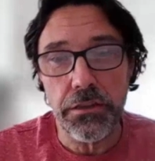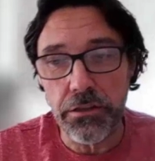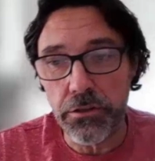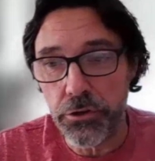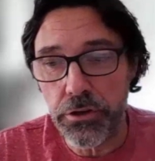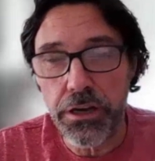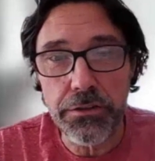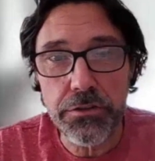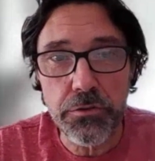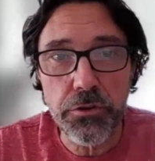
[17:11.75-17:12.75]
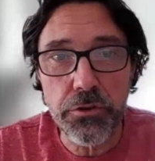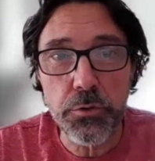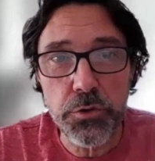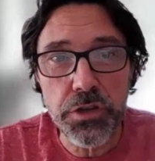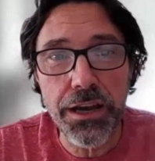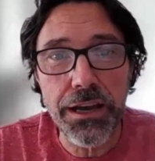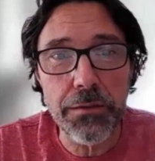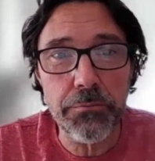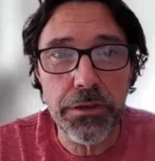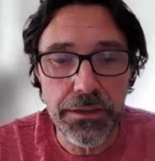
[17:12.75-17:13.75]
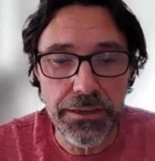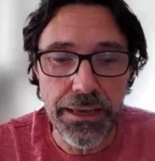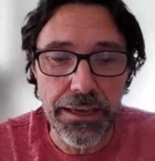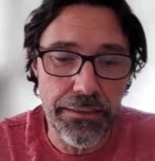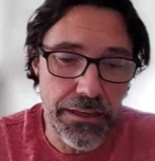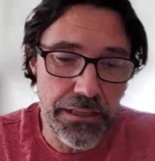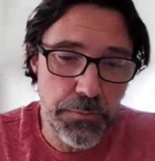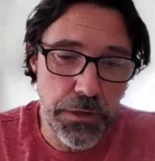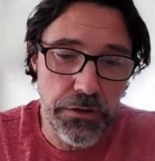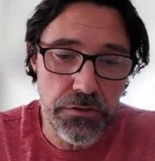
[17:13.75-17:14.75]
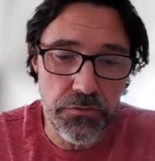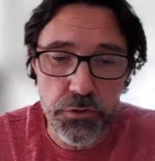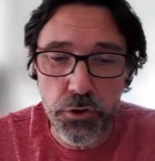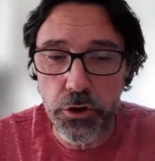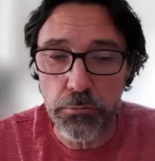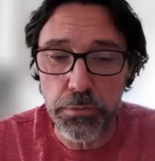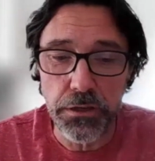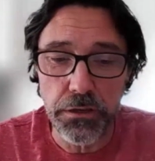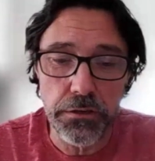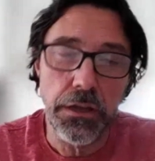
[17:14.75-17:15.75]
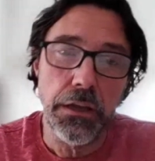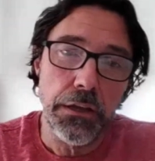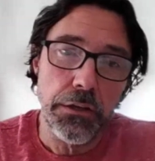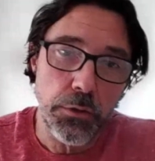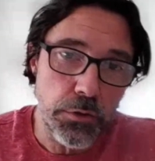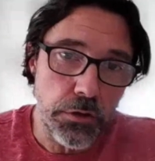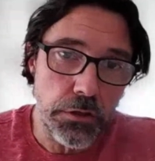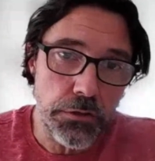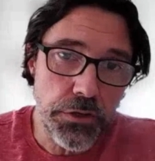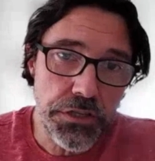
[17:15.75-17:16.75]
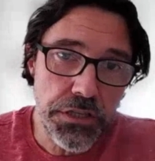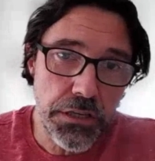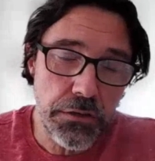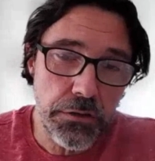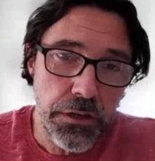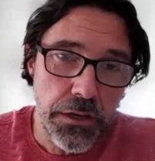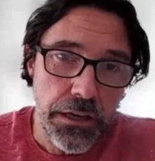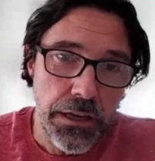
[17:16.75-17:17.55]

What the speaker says: They learn how, through time, gain the experience of drawing blood, do an ultrasound.